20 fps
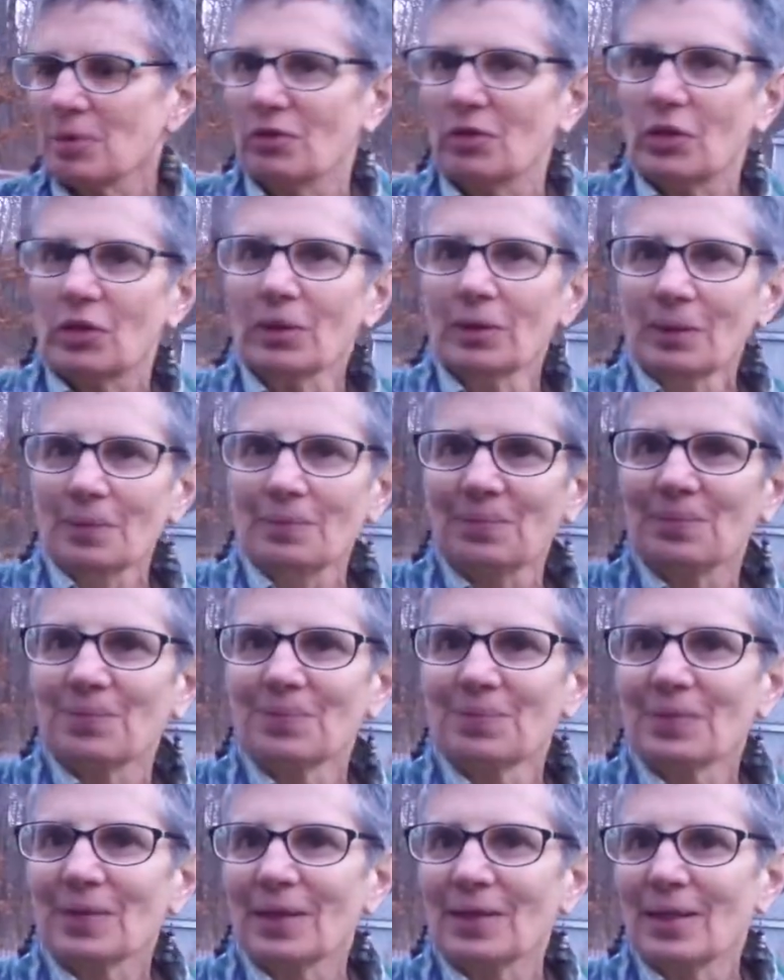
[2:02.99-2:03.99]
of year
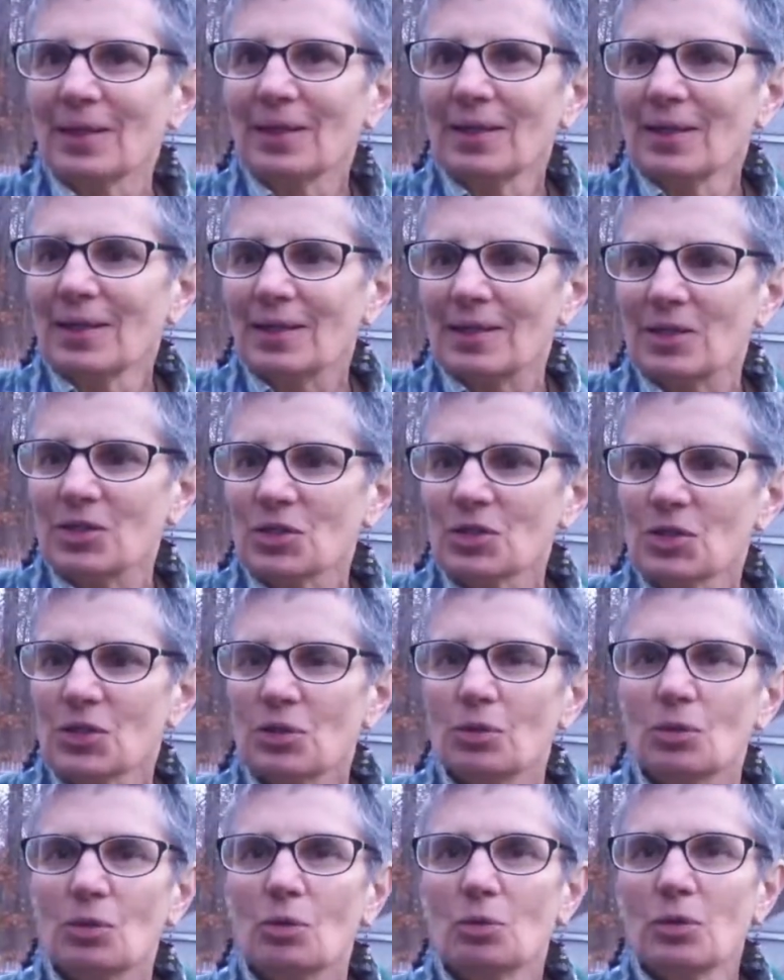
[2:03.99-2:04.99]
is
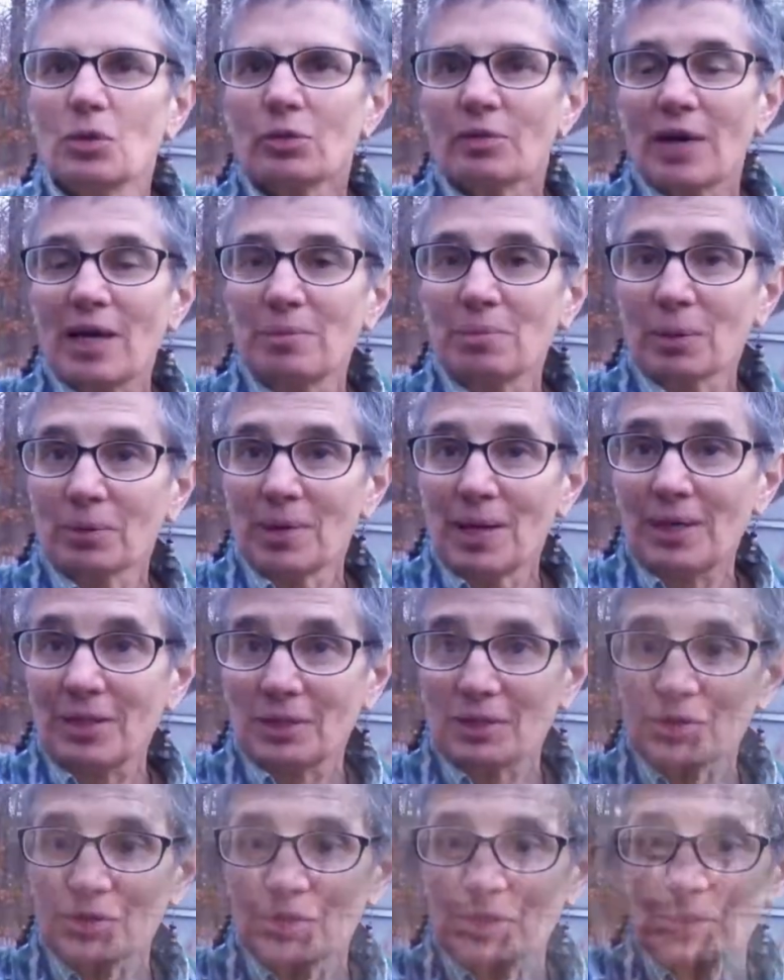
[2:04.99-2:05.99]
to divide
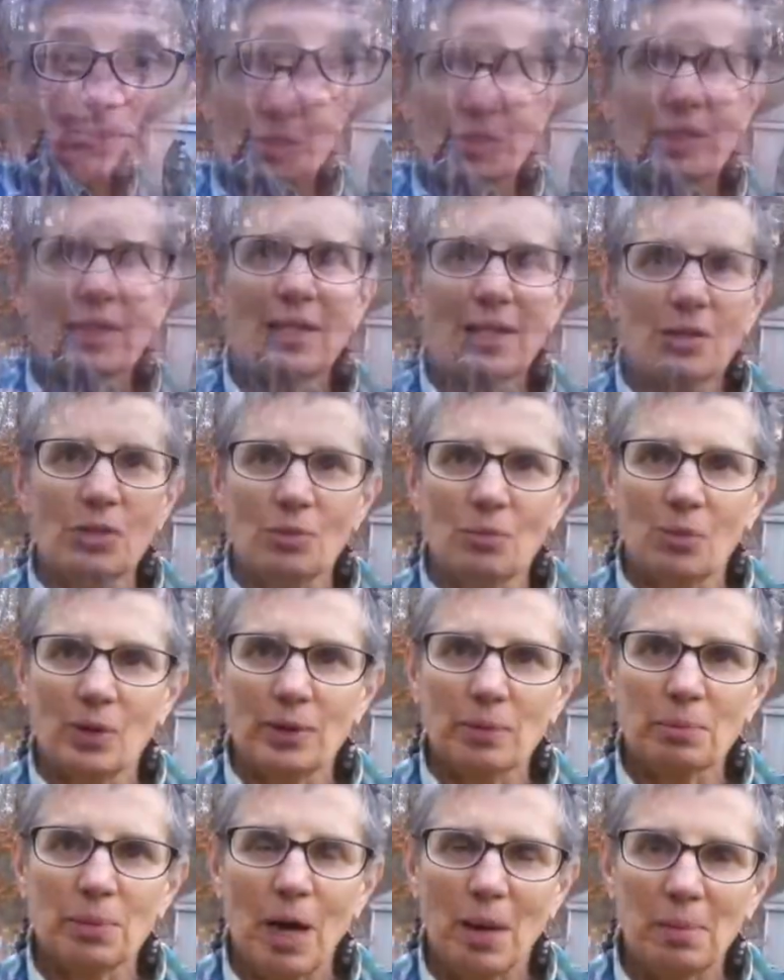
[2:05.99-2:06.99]
perennials, because again, you
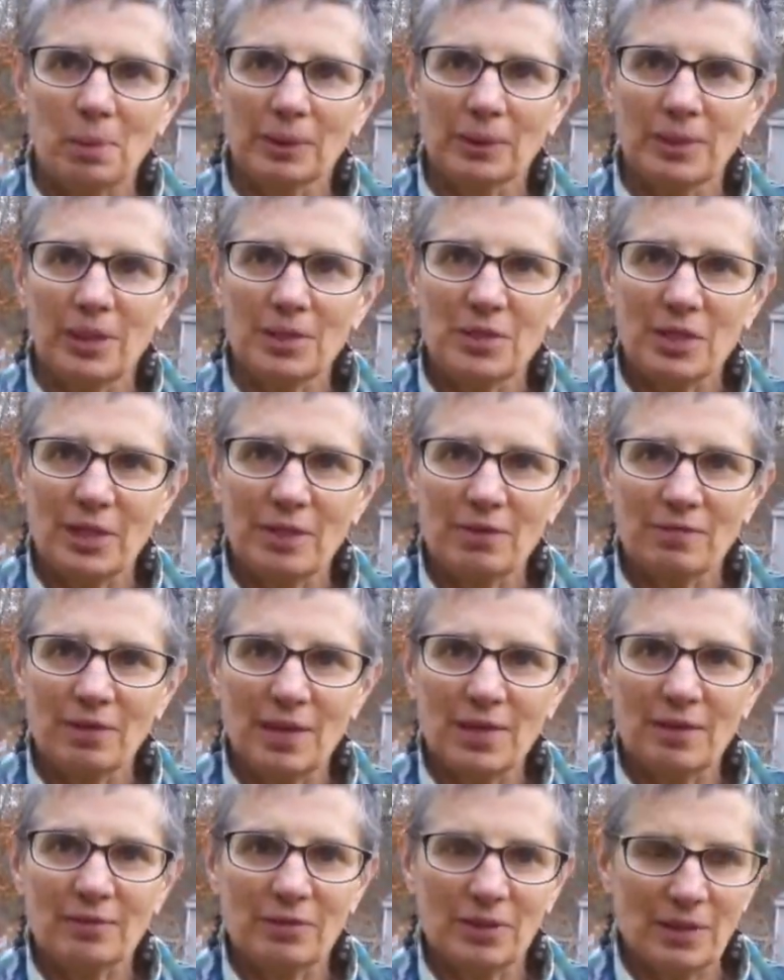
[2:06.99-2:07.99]
want to properly
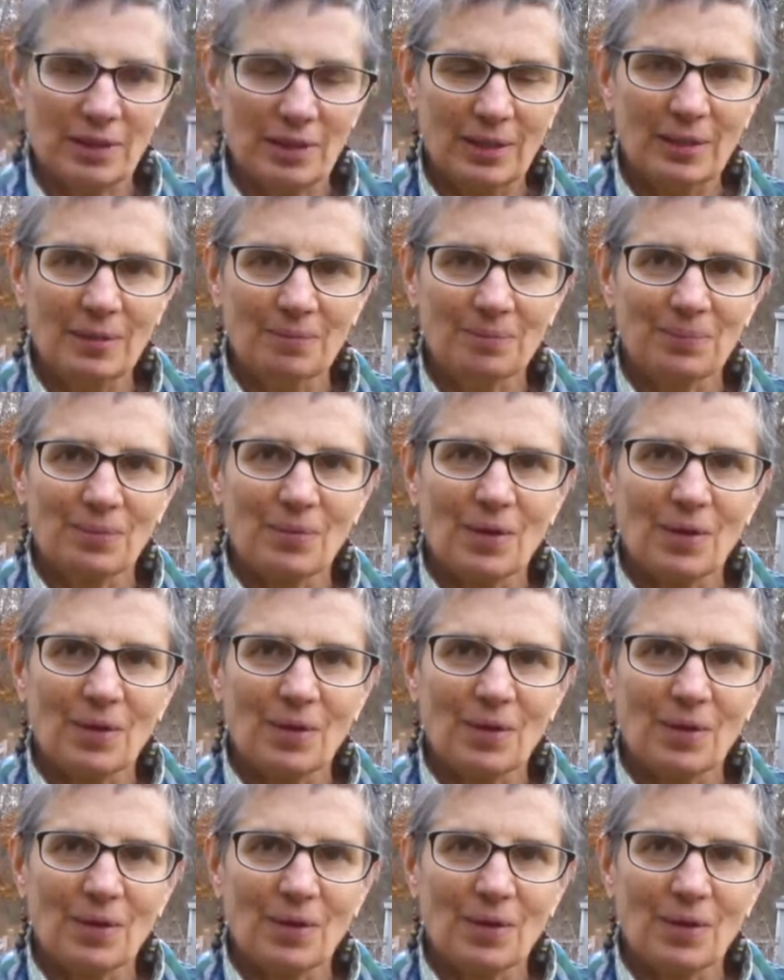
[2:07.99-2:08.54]
identify everything.